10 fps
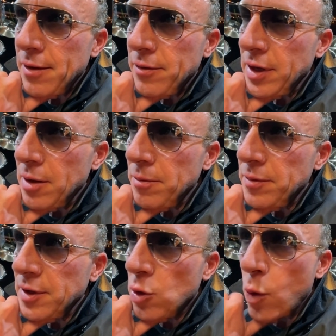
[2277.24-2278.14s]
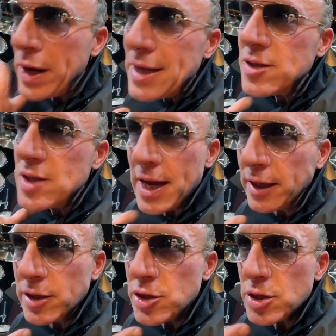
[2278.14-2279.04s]
you know, Queen's
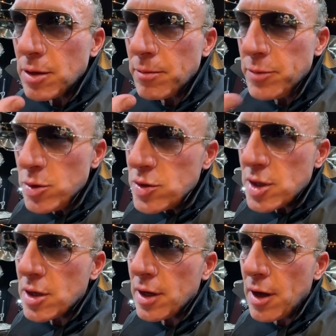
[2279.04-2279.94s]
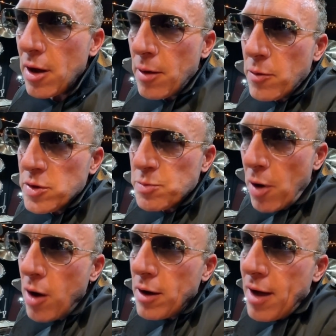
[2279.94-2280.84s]
English music was
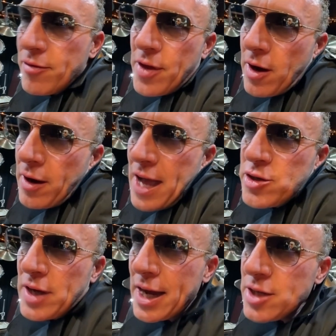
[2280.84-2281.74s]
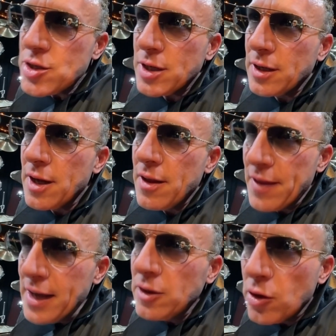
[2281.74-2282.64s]
part of their education.
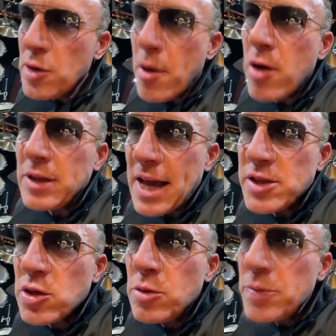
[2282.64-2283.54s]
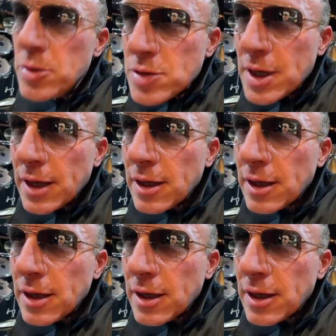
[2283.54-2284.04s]
They learned about classical music.